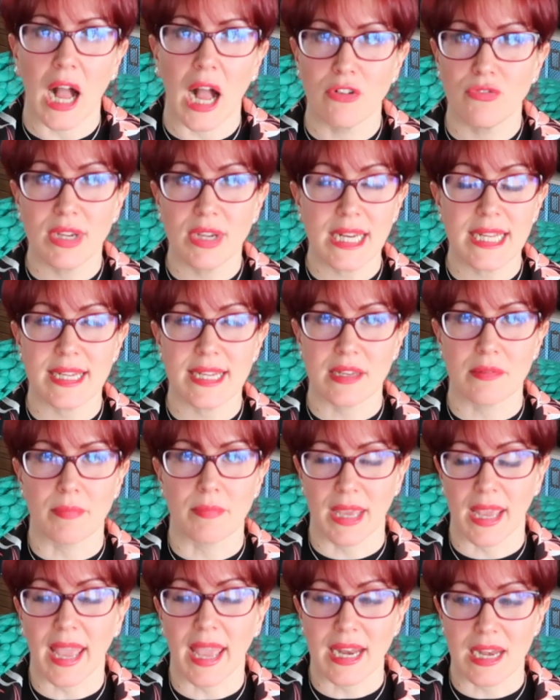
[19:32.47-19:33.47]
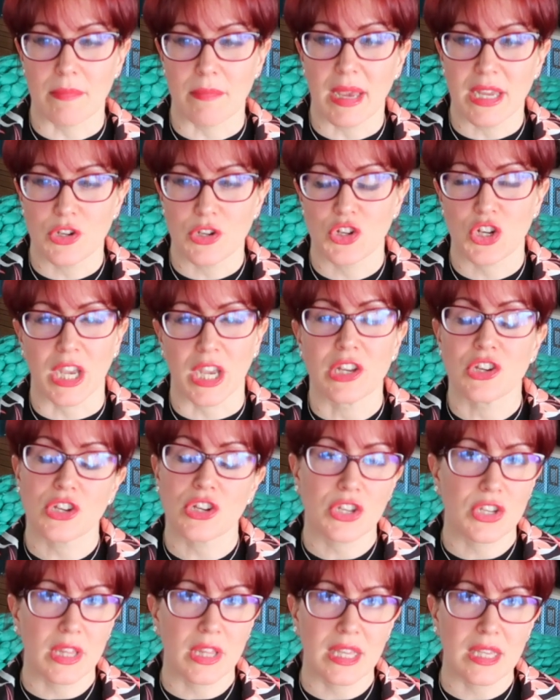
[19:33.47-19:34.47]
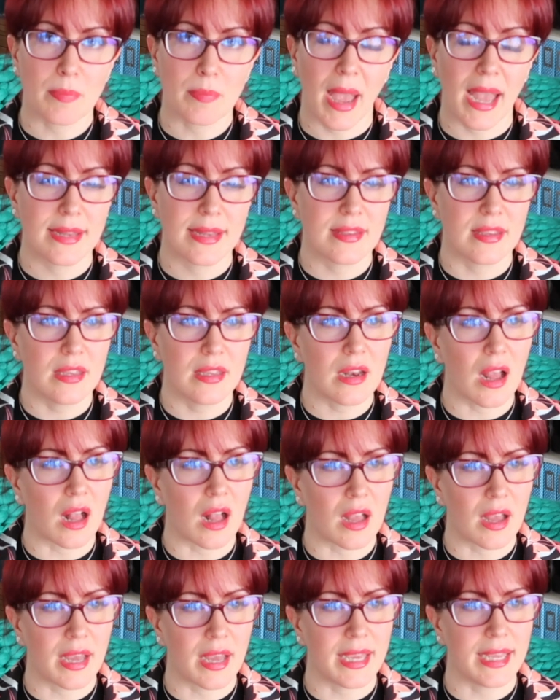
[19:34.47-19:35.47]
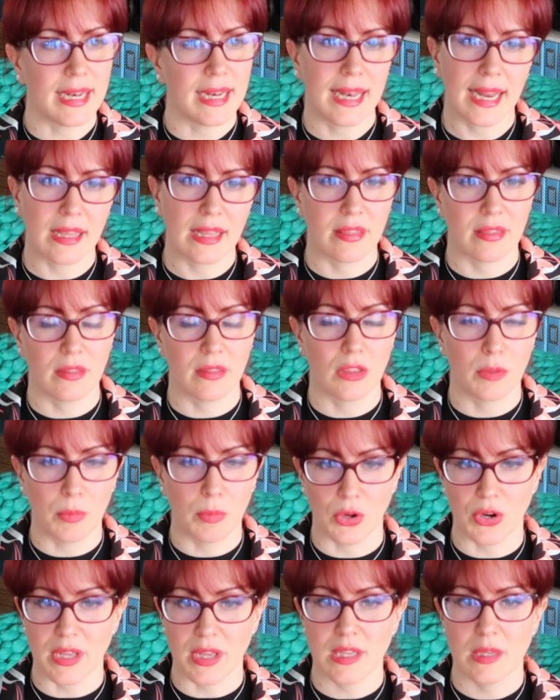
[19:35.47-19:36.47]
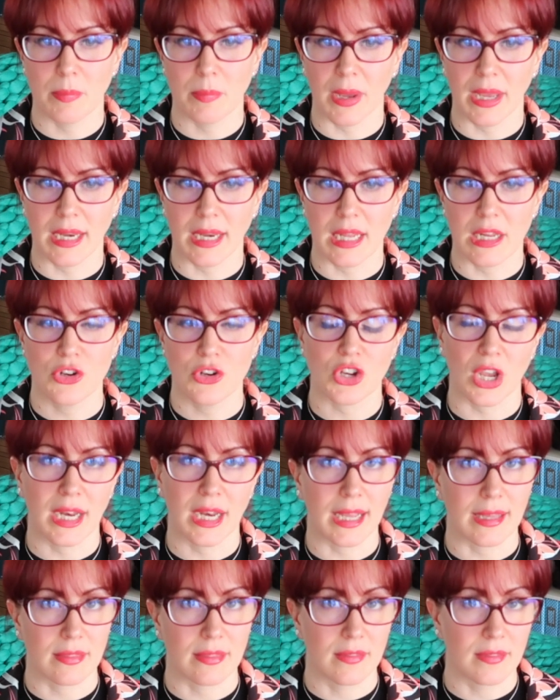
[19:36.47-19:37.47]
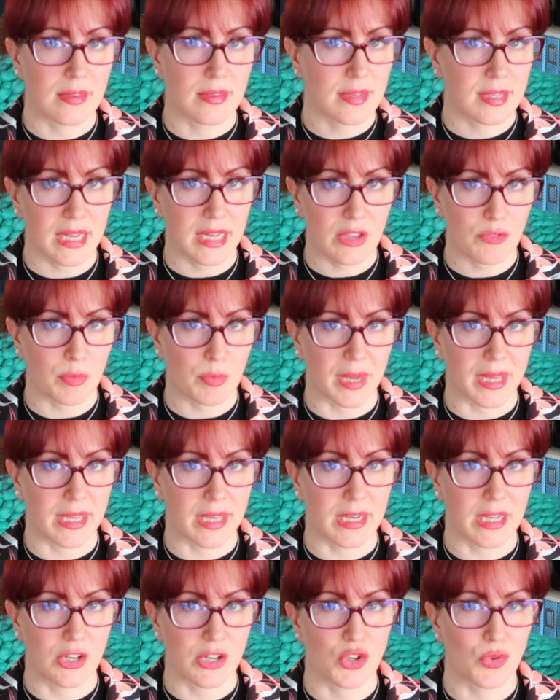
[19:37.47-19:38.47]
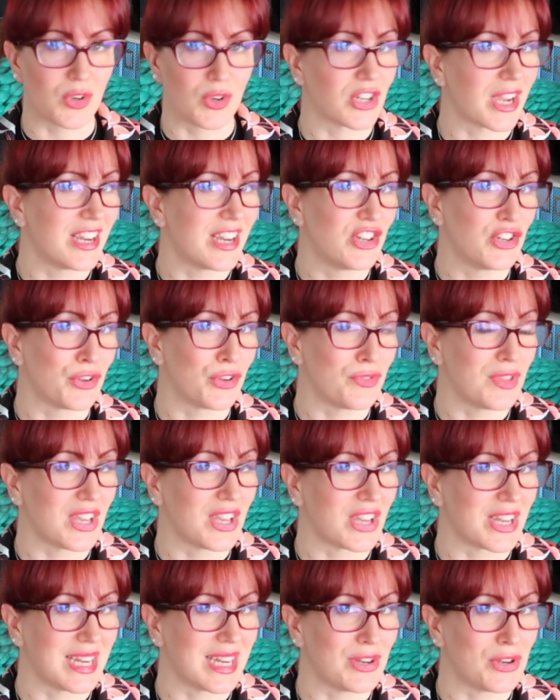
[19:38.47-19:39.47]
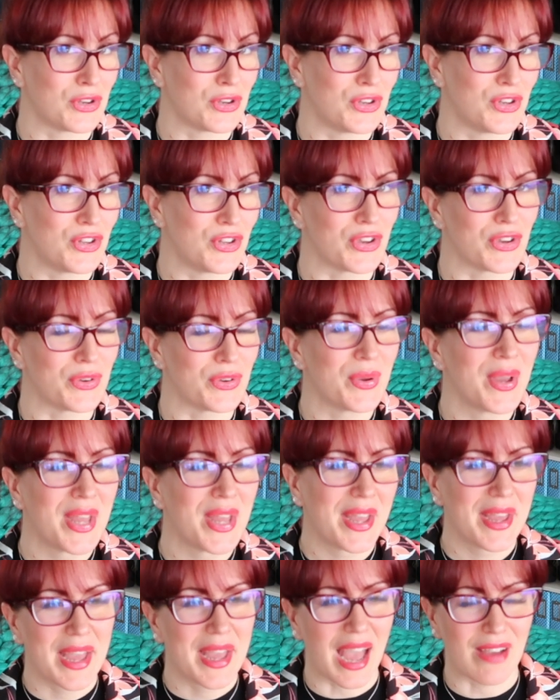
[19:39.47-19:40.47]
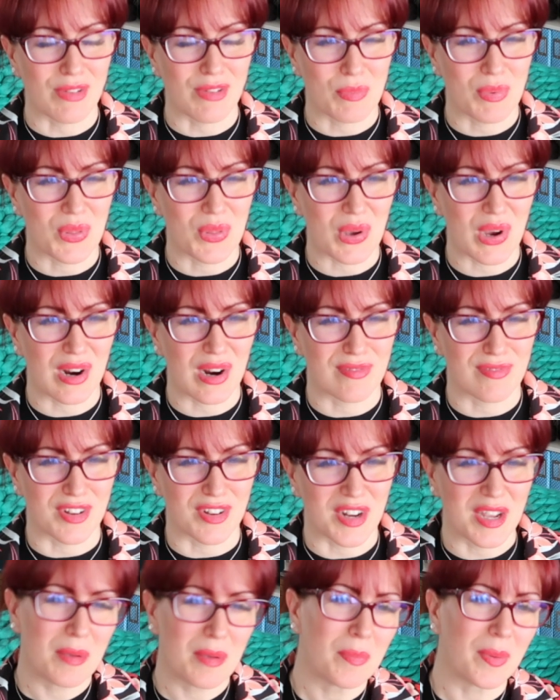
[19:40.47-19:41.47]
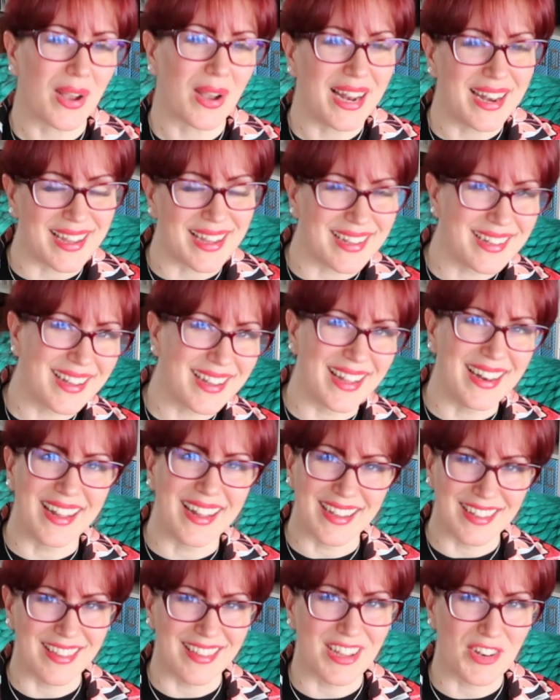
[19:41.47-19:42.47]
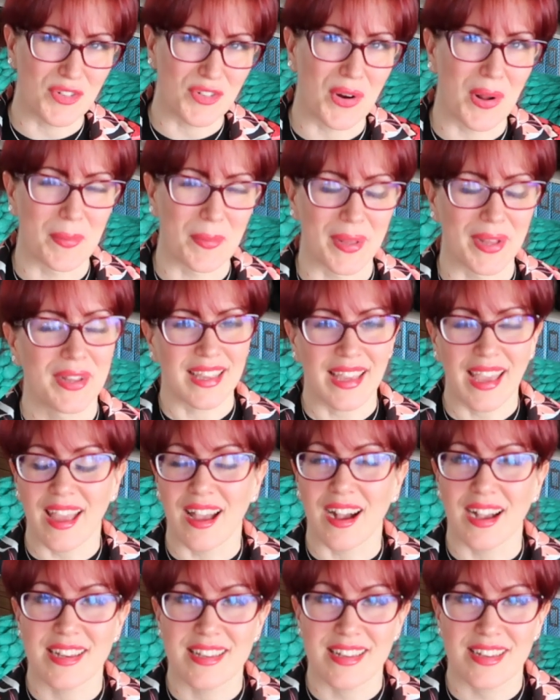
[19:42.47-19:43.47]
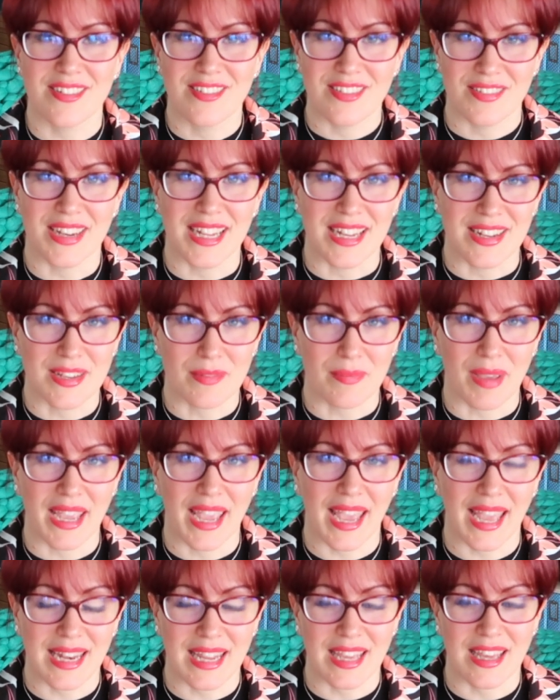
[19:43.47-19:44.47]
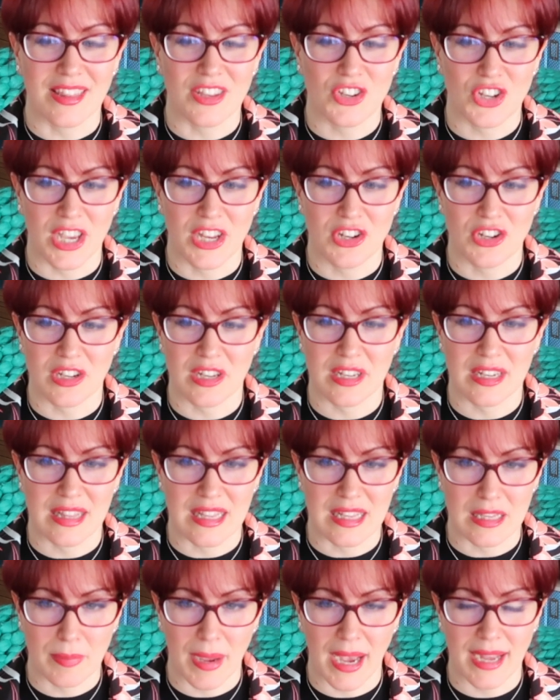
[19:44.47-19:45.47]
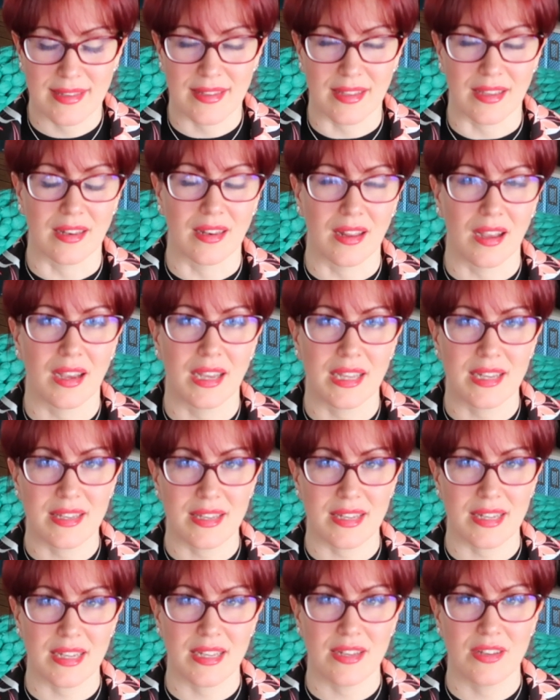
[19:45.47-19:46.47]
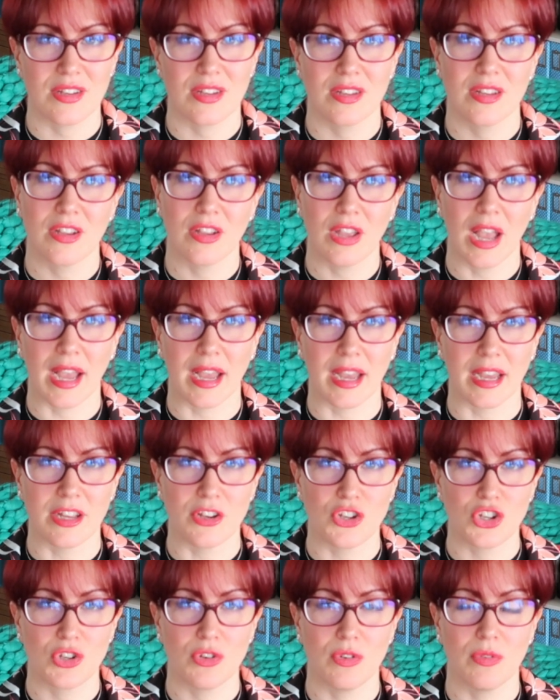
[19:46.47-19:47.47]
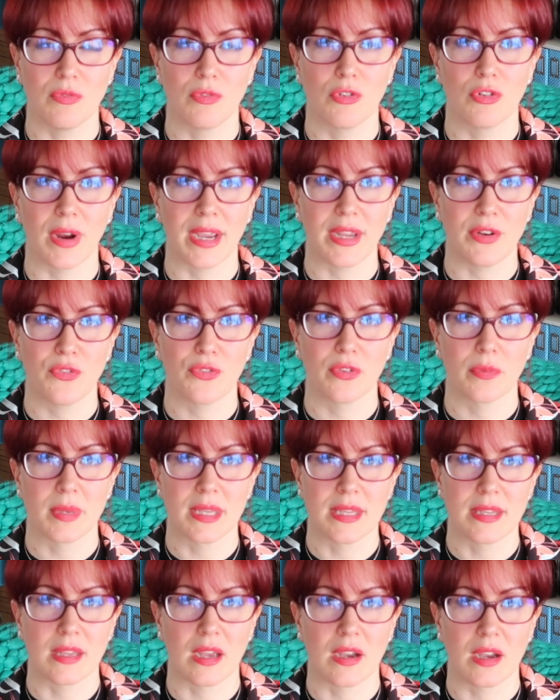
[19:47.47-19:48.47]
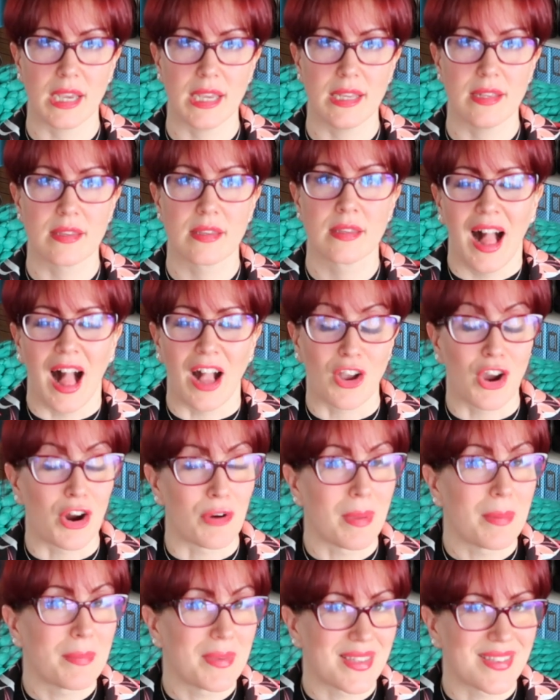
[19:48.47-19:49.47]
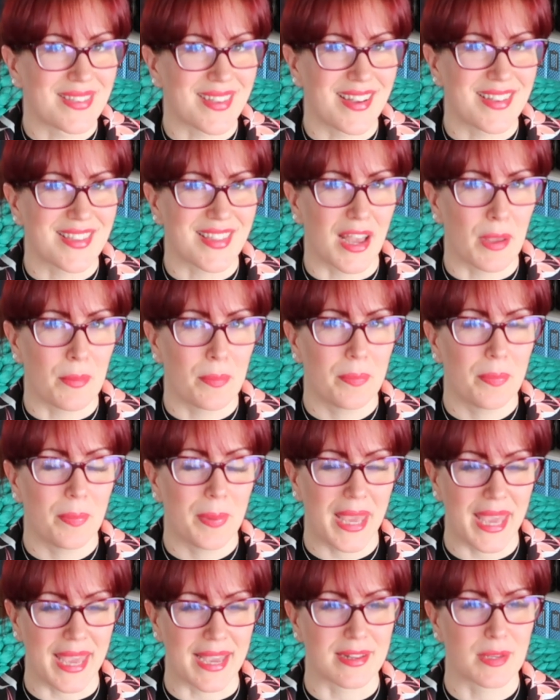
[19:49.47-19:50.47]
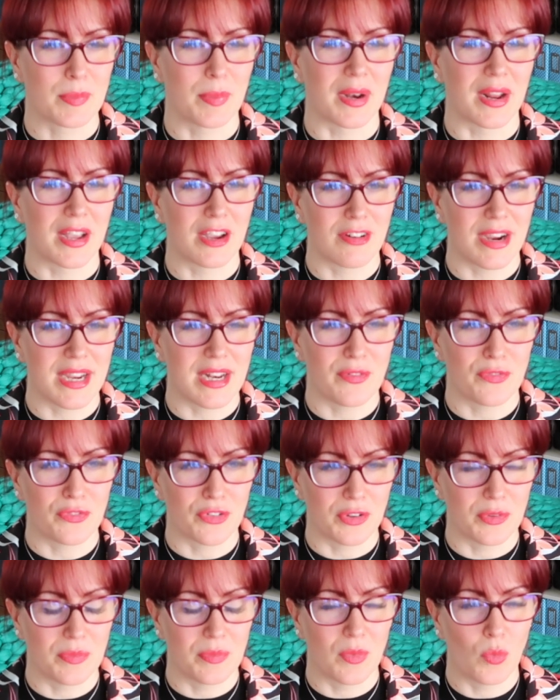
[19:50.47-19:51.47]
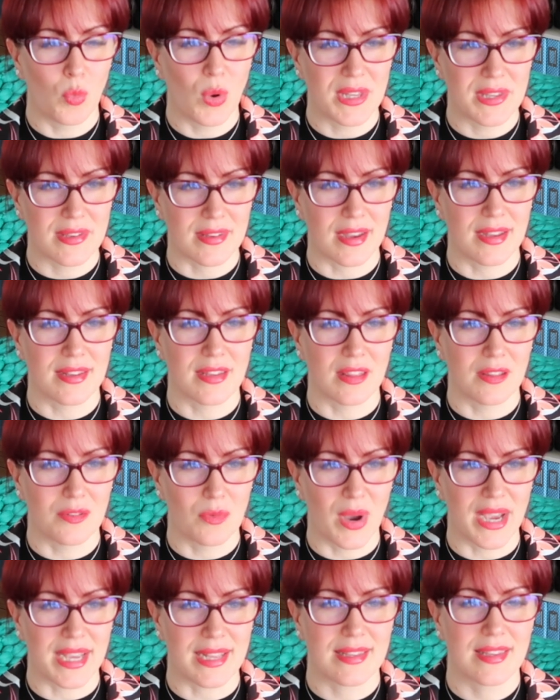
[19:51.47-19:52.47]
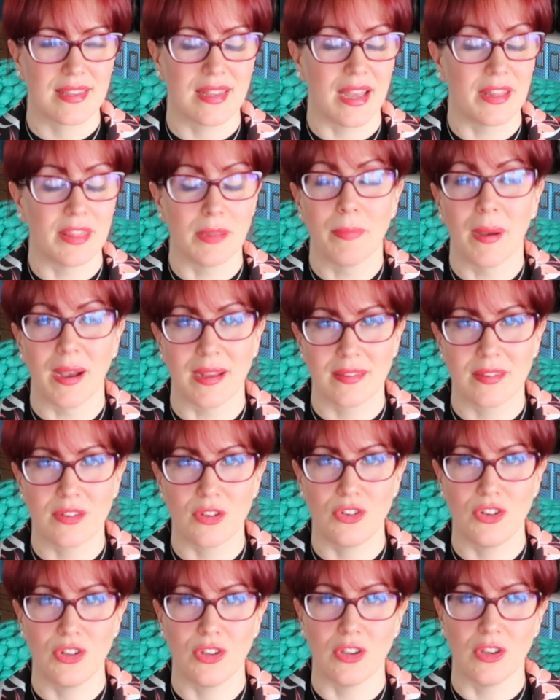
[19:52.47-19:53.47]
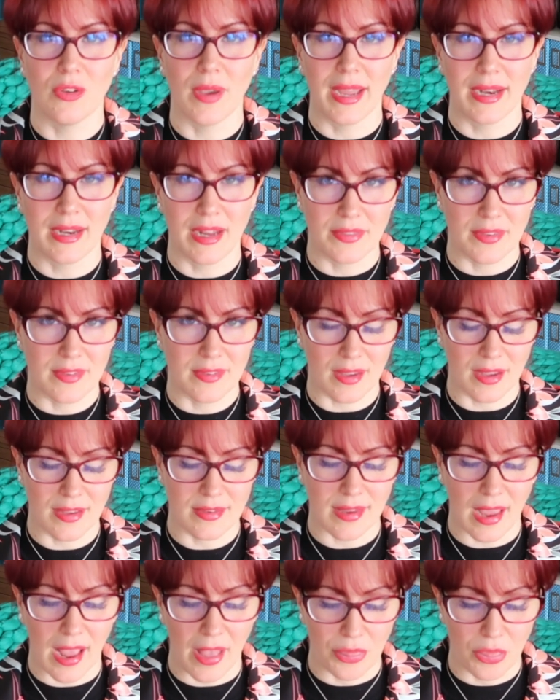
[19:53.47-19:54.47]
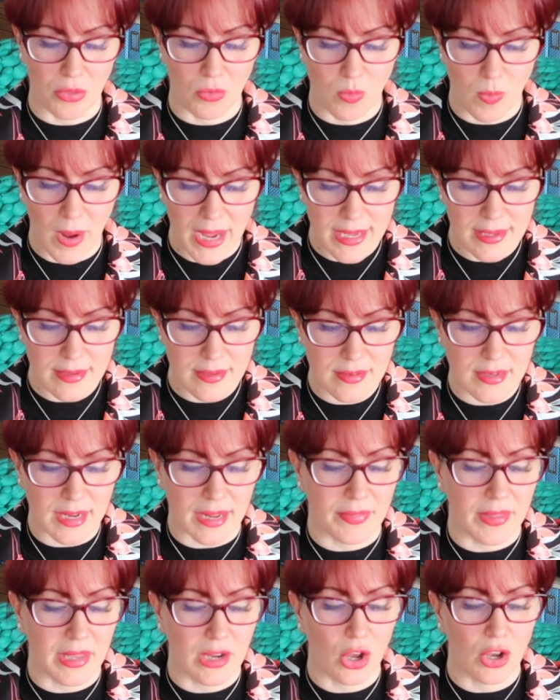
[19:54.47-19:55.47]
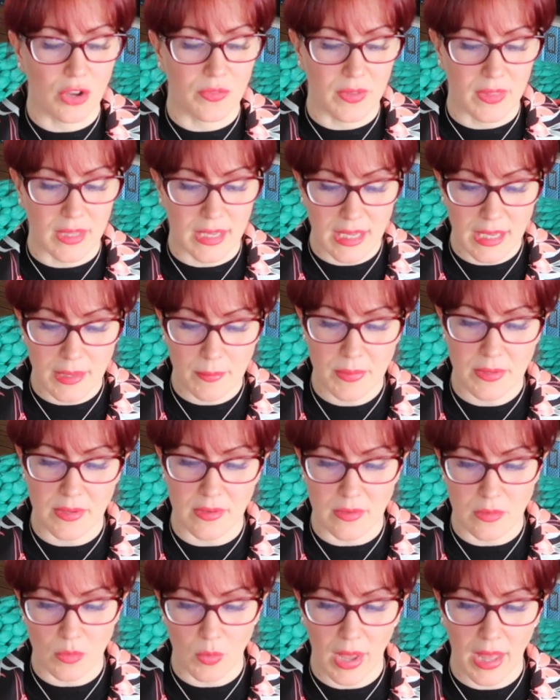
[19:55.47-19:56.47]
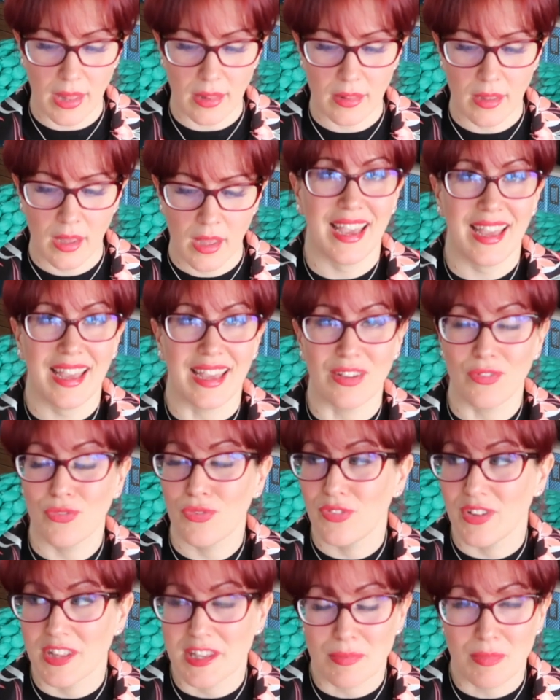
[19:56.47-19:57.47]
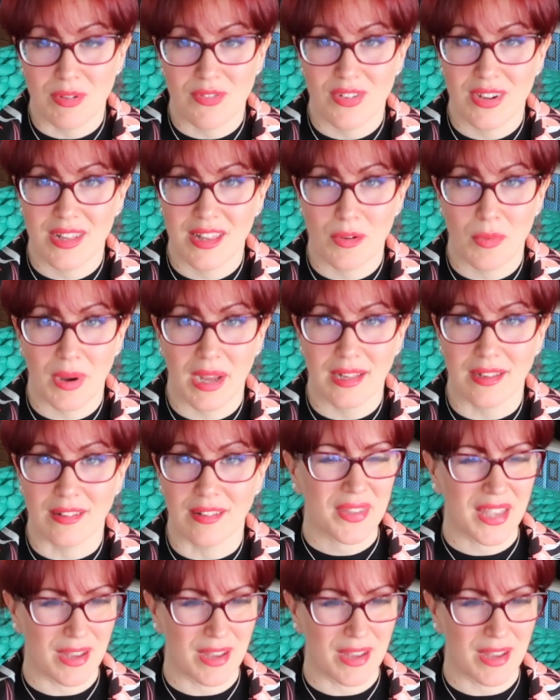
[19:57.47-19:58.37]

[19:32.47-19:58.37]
I really didn't make any major changes to this pattern. I lengthened the bodice by an inch, I lengthened the sleeve by an inch, which I actually don't think I needed to do having put the cuff on it, but I like I like that drama. Yeah, I didn't need to make any other changes to this pattern. I did uh, grade from a size, I can't remember the size that I picked, but I graded from one size at the waist, at the bust, to another size at the waist, and then over the hips as well. Yeah, it fits me really well.